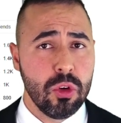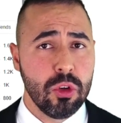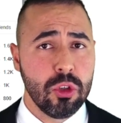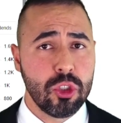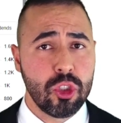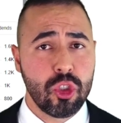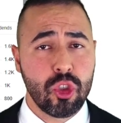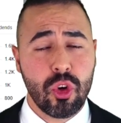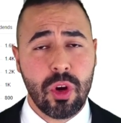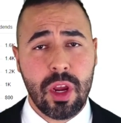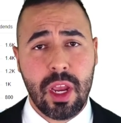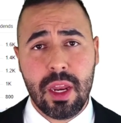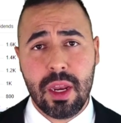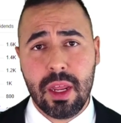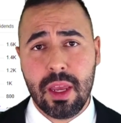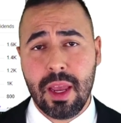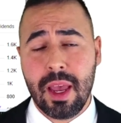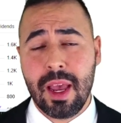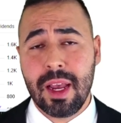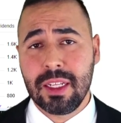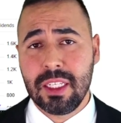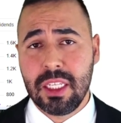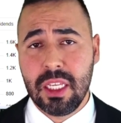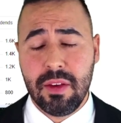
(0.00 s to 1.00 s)
your
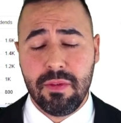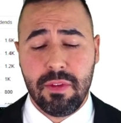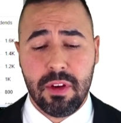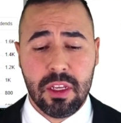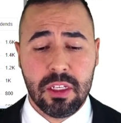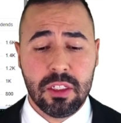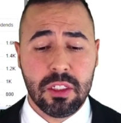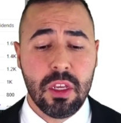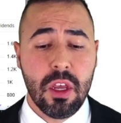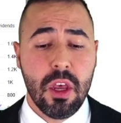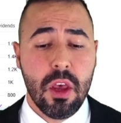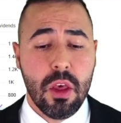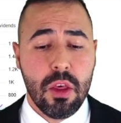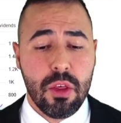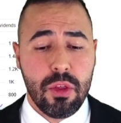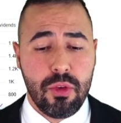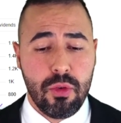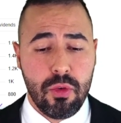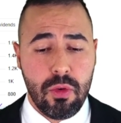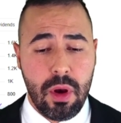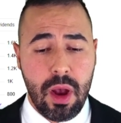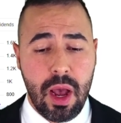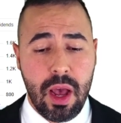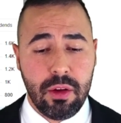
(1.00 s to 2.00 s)
trading activities
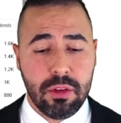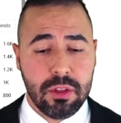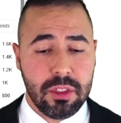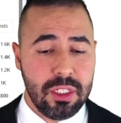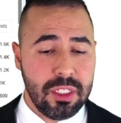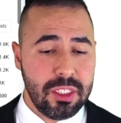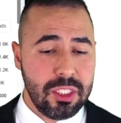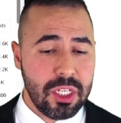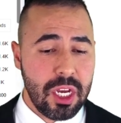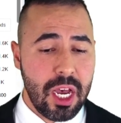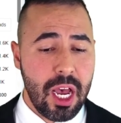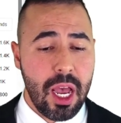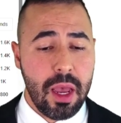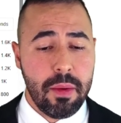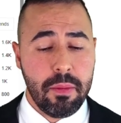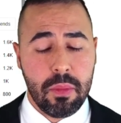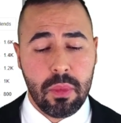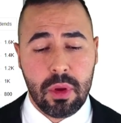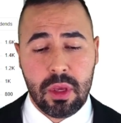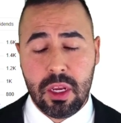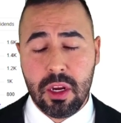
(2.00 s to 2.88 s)
throughout the time.